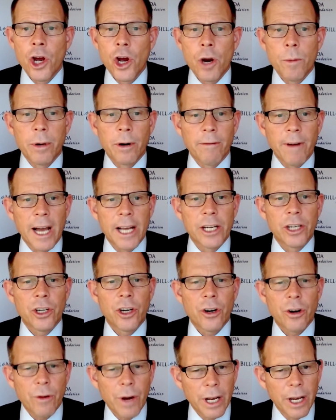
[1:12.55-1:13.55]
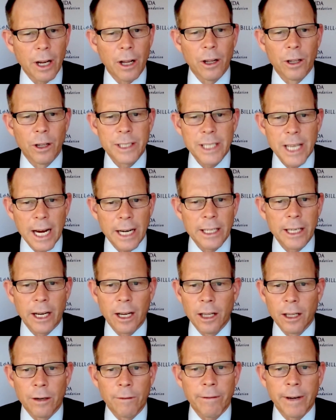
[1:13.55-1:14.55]
who provided critical
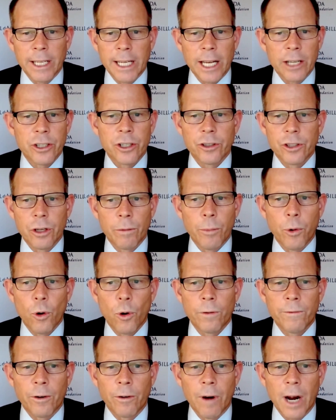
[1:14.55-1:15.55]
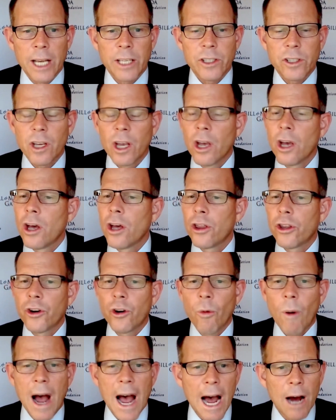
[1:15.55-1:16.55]
technical and financial support for Raast
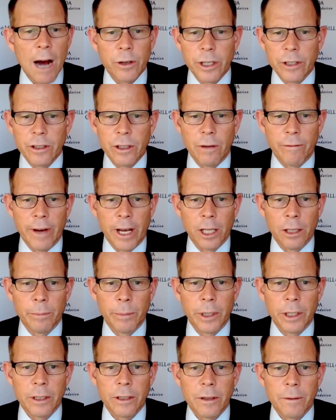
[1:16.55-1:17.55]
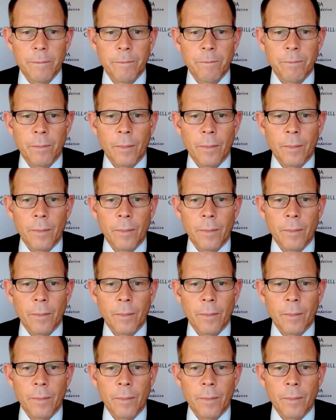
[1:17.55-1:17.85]
throughout its development.